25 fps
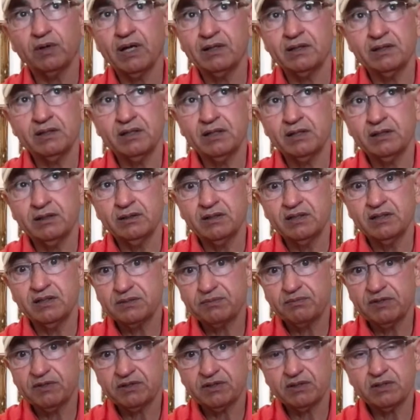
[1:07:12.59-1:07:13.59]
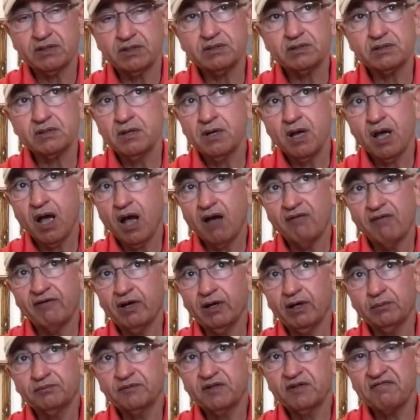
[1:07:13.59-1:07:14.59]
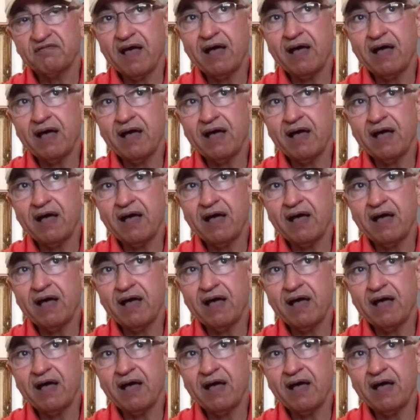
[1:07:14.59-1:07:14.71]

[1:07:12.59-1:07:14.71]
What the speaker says: And in this business, I've helped